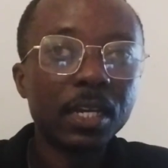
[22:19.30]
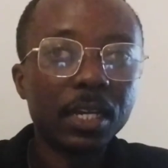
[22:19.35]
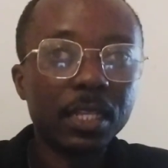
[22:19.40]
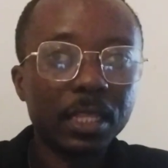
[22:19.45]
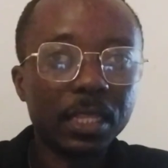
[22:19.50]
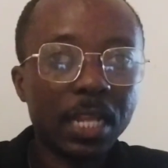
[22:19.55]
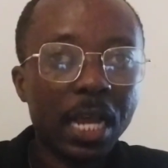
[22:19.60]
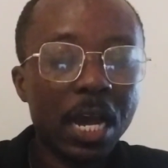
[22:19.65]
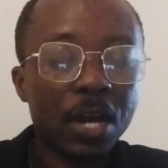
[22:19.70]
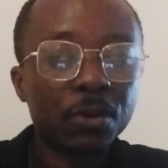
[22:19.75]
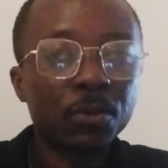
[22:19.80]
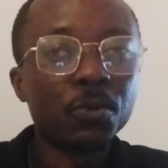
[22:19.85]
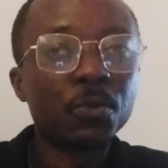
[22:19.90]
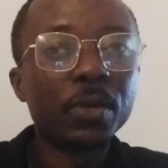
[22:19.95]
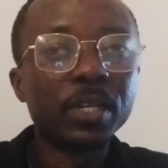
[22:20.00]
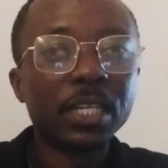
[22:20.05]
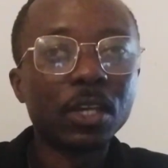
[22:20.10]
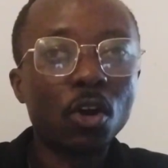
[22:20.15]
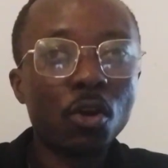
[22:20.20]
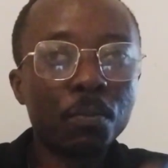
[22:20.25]
Now,
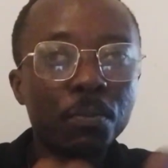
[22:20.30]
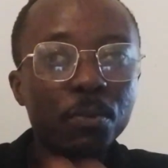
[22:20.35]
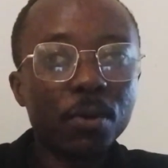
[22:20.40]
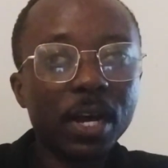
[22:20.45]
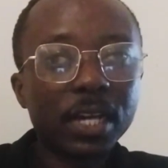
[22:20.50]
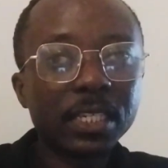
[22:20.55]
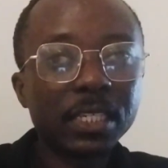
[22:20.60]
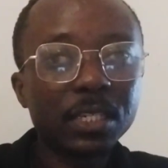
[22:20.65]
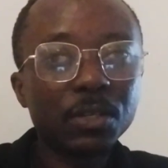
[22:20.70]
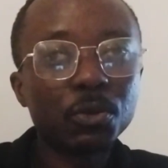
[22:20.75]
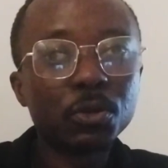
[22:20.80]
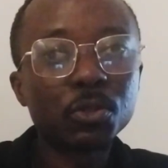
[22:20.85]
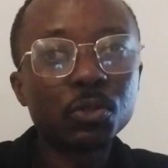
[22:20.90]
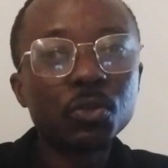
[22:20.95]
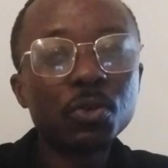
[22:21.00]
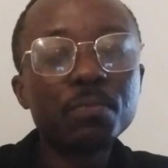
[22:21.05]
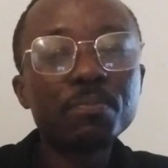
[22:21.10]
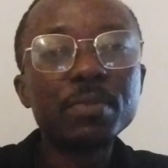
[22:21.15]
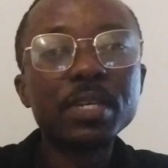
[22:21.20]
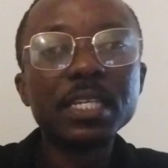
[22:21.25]
when Obuasi
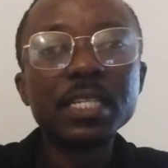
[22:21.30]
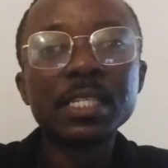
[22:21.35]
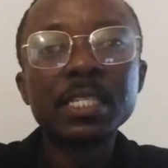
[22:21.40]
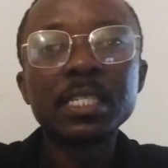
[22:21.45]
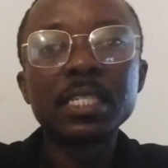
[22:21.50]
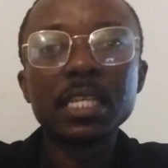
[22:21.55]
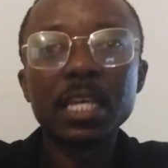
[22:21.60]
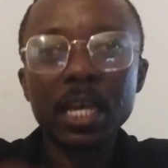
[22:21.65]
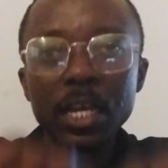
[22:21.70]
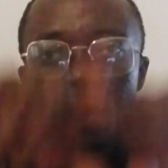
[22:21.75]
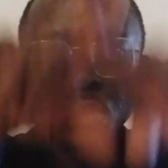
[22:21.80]
also means a